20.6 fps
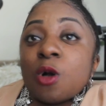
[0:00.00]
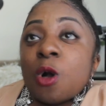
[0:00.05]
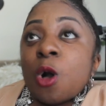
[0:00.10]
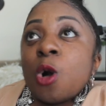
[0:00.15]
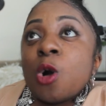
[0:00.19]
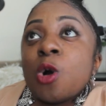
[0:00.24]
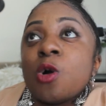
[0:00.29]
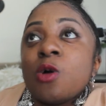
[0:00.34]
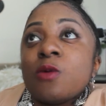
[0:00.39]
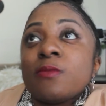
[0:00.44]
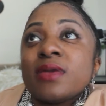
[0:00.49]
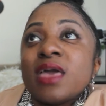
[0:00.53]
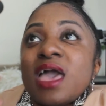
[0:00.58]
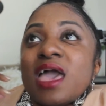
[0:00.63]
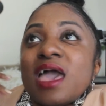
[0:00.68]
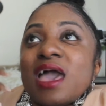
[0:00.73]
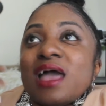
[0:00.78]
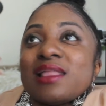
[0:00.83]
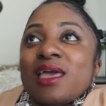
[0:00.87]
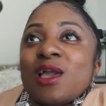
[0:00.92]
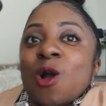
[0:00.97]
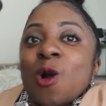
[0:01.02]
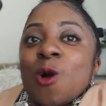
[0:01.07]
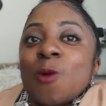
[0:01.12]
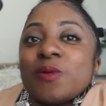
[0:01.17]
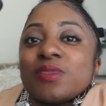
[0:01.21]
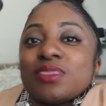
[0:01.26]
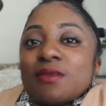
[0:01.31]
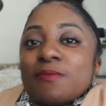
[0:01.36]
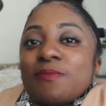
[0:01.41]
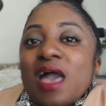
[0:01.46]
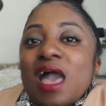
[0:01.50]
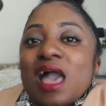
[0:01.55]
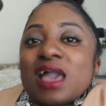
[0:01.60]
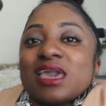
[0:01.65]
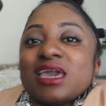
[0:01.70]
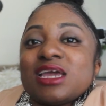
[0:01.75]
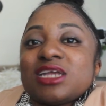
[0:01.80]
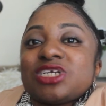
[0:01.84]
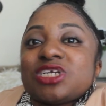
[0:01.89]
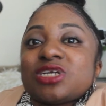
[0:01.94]
home and I opened the
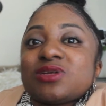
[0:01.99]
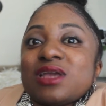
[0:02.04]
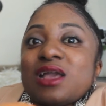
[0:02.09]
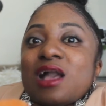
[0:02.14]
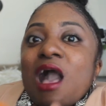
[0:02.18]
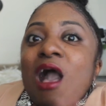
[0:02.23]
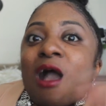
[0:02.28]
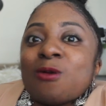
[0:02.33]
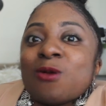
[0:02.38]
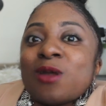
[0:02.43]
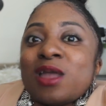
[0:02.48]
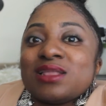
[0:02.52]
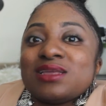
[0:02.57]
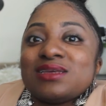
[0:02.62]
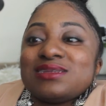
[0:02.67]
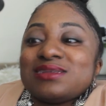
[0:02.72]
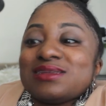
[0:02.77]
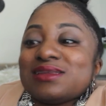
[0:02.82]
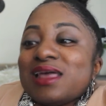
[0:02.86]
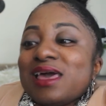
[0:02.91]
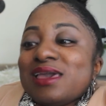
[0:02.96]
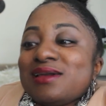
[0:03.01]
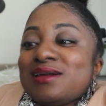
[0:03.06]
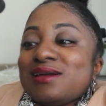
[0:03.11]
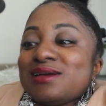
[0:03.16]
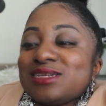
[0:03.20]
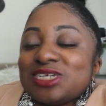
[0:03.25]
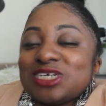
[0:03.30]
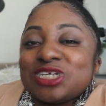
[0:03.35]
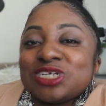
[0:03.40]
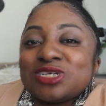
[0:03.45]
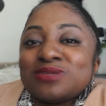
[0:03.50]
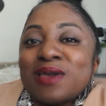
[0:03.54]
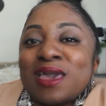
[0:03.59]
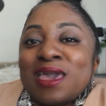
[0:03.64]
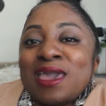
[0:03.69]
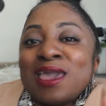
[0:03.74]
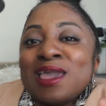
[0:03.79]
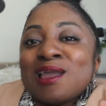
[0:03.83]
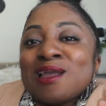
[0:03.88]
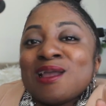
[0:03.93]
package and got ready to like condition my
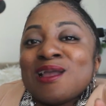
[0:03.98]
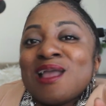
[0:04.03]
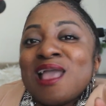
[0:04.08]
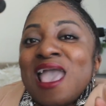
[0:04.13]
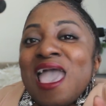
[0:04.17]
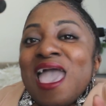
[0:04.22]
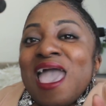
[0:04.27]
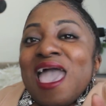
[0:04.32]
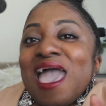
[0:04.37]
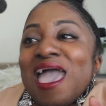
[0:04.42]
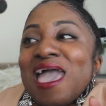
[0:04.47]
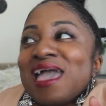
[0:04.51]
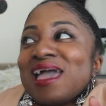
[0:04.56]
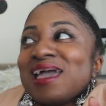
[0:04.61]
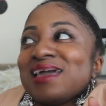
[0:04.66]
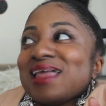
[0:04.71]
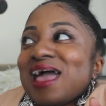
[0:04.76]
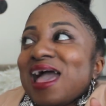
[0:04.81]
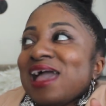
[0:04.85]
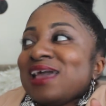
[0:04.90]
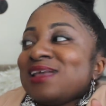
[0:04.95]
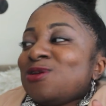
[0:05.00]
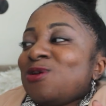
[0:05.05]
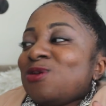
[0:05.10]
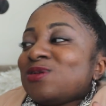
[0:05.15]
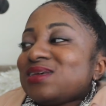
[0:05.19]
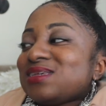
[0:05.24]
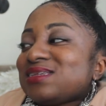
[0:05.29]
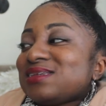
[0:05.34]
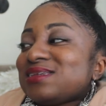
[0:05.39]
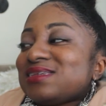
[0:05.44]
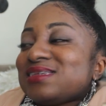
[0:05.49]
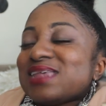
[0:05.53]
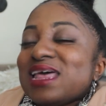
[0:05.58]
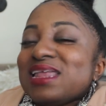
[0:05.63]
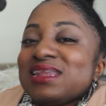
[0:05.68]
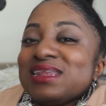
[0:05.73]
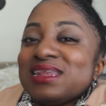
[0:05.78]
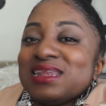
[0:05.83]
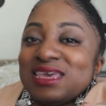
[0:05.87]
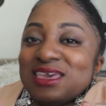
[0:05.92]
hair, and I noticed it
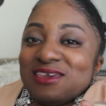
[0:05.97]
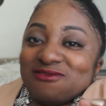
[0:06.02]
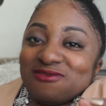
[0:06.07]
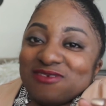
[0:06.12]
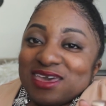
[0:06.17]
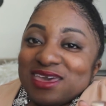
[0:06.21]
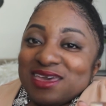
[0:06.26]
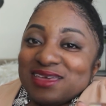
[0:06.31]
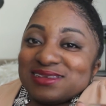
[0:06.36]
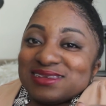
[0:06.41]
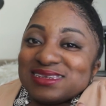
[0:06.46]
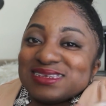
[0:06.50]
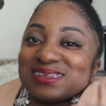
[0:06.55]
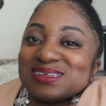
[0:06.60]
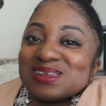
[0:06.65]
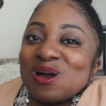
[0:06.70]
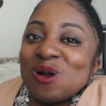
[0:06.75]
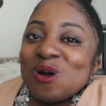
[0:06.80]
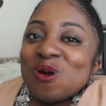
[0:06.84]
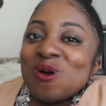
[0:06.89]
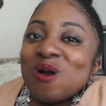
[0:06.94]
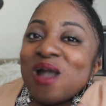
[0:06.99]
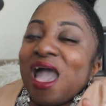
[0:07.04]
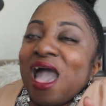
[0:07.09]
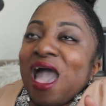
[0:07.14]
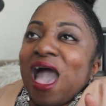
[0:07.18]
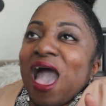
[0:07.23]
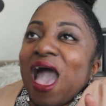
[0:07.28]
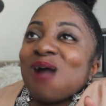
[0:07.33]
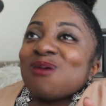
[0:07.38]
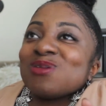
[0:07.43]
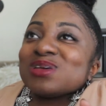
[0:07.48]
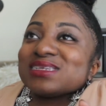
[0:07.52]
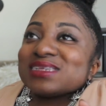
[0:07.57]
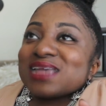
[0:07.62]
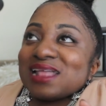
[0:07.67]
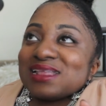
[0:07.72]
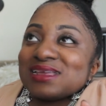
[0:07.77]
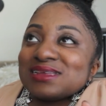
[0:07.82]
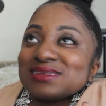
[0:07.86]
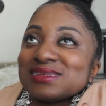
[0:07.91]
said leave-in. So I was
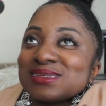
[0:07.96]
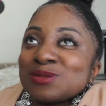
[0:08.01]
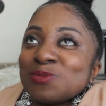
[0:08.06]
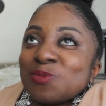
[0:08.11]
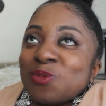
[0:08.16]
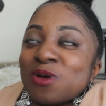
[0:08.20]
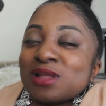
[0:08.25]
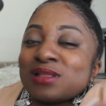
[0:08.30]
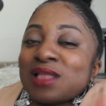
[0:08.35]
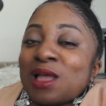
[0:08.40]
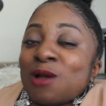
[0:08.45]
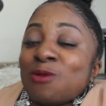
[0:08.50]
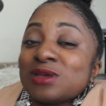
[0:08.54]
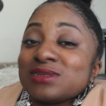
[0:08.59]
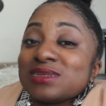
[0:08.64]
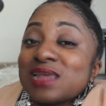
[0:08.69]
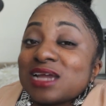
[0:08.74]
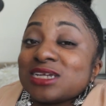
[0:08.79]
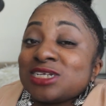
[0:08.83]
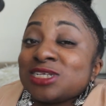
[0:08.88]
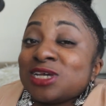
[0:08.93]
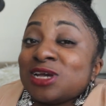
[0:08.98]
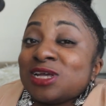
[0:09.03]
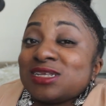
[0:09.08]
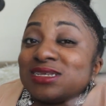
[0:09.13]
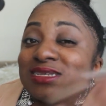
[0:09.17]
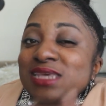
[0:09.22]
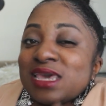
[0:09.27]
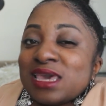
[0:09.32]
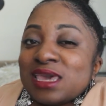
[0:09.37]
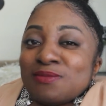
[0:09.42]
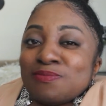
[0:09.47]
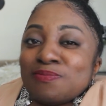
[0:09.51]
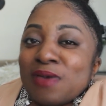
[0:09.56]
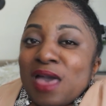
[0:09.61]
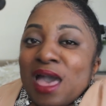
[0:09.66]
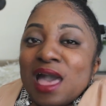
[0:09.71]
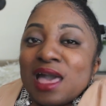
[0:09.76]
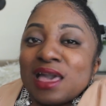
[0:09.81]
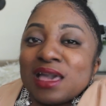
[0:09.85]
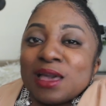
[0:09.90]
kind of disappointed. I was actually going to take it
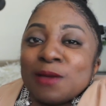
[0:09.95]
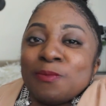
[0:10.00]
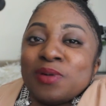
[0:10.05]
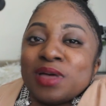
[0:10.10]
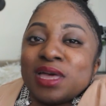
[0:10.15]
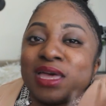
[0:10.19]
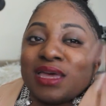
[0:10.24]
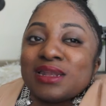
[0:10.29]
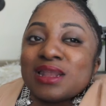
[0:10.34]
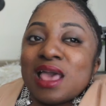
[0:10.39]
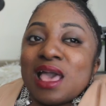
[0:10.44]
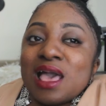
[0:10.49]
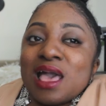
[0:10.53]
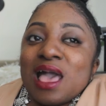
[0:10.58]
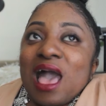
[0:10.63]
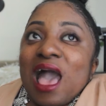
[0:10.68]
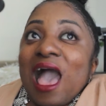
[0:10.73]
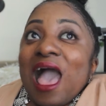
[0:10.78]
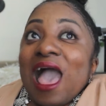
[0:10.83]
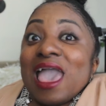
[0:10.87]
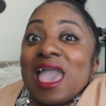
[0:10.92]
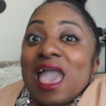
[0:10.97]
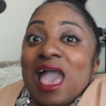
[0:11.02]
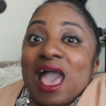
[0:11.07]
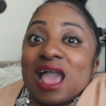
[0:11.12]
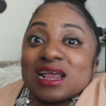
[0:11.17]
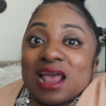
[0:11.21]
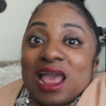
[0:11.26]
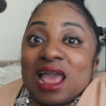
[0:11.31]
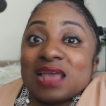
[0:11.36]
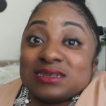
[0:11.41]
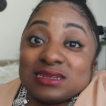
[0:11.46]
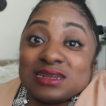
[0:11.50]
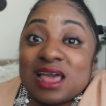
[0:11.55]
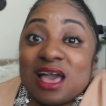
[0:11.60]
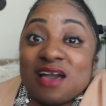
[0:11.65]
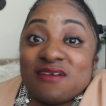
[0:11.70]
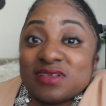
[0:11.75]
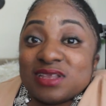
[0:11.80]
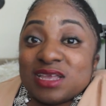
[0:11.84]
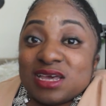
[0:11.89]
back, but I didn't
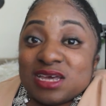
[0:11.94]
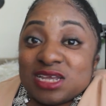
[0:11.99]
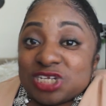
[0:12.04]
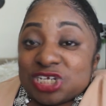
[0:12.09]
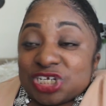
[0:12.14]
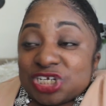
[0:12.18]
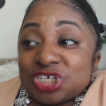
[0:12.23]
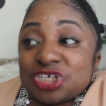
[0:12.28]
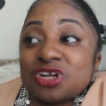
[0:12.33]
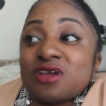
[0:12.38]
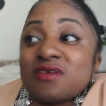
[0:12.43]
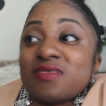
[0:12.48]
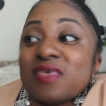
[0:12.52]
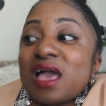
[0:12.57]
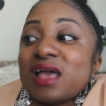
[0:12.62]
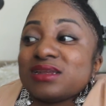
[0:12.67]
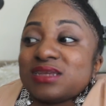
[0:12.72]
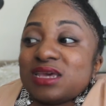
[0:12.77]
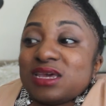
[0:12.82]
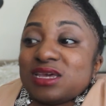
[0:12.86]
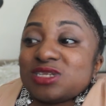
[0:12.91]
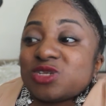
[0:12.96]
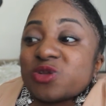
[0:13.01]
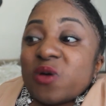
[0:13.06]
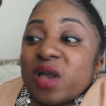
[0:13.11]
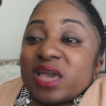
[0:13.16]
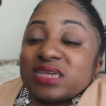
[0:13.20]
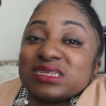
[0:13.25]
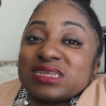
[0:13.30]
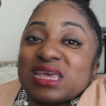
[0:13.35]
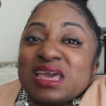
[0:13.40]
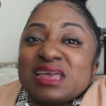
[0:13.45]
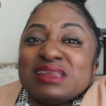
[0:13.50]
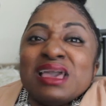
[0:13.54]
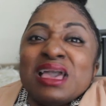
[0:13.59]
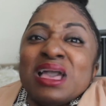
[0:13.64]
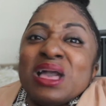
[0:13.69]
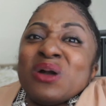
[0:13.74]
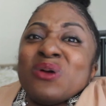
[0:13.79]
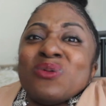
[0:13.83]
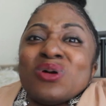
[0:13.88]
have any conditioner that day, so I said,
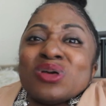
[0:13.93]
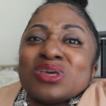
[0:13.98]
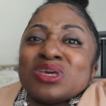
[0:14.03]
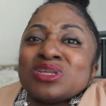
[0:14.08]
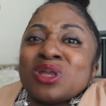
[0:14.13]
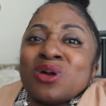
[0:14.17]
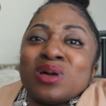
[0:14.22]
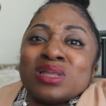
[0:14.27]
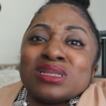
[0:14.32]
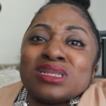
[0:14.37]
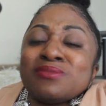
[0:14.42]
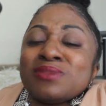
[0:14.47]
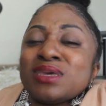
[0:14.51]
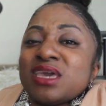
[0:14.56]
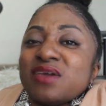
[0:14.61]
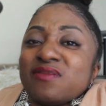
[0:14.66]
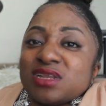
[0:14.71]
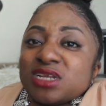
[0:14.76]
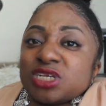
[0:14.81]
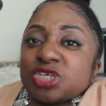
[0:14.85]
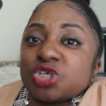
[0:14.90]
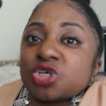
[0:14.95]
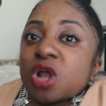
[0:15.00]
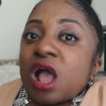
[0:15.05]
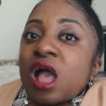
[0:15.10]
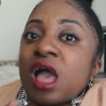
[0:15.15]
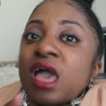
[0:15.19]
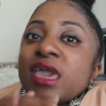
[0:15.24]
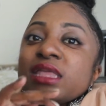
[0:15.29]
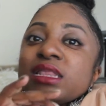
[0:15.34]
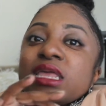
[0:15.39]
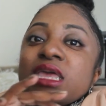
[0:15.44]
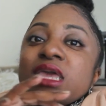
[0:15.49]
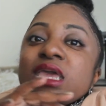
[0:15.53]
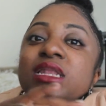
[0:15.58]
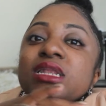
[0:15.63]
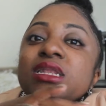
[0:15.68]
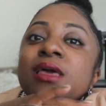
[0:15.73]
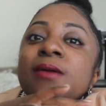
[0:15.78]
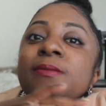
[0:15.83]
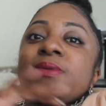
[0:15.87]
well, you know what, let me give it a try, and it
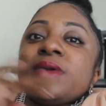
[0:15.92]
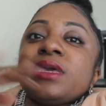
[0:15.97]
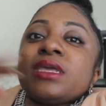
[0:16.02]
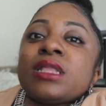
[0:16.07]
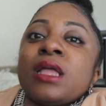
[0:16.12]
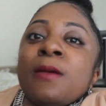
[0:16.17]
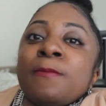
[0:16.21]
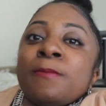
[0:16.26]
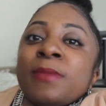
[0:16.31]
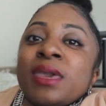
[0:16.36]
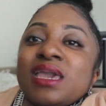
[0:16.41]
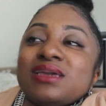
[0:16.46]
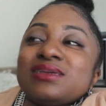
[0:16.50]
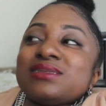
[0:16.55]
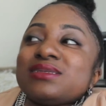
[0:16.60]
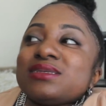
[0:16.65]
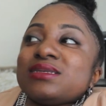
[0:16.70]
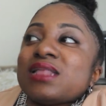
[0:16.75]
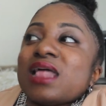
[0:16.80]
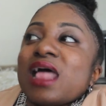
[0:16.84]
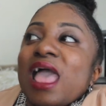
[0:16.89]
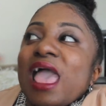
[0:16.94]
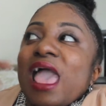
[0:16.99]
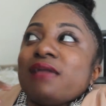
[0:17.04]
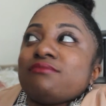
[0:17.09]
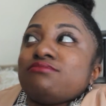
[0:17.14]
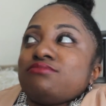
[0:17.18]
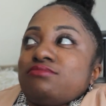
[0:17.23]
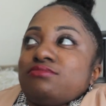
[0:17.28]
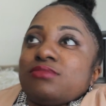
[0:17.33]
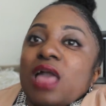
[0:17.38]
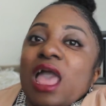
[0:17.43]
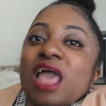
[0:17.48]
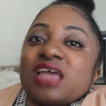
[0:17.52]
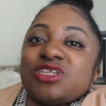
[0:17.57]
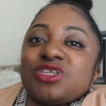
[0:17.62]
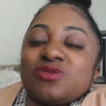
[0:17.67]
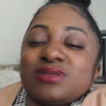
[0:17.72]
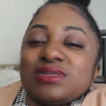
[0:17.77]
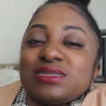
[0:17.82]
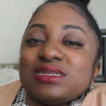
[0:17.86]
ended up being amazing.
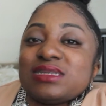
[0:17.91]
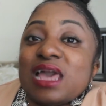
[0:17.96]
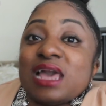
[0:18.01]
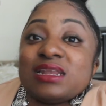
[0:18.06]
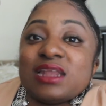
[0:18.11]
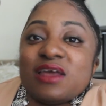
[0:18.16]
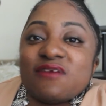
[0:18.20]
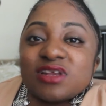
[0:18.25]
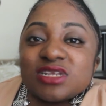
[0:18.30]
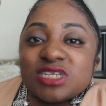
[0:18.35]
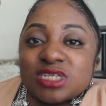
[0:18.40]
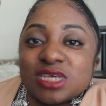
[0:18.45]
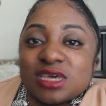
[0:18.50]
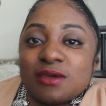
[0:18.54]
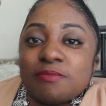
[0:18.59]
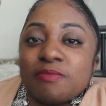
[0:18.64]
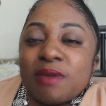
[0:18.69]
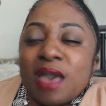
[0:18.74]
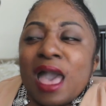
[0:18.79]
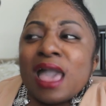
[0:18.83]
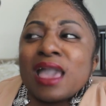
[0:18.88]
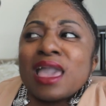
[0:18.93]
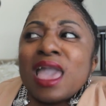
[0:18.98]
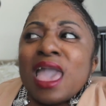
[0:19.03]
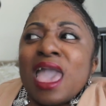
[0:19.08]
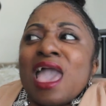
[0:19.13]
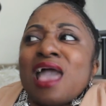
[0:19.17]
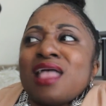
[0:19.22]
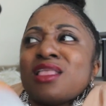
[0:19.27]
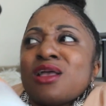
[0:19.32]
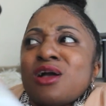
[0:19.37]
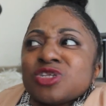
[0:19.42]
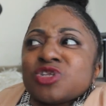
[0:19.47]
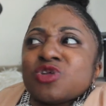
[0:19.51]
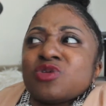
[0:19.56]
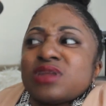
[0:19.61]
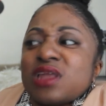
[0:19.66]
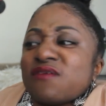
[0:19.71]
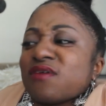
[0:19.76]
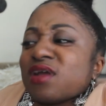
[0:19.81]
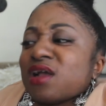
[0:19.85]
As you can see, I never took it back, and I also
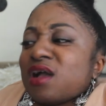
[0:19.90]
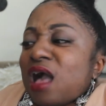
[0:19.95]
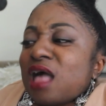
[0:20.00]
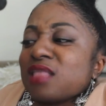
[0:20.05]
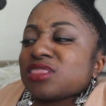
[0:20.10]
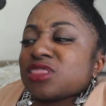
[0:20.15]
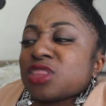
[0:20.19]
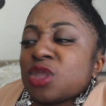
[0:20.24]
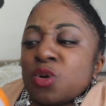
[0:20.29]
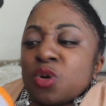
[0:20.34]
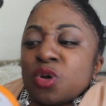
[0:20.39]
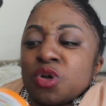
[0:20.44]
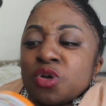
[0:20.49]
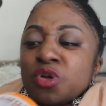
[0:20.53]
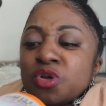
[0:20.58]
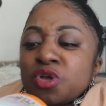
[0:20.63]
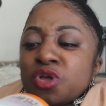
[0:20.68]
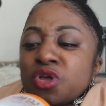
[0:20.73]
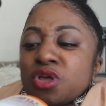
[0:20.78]
never got the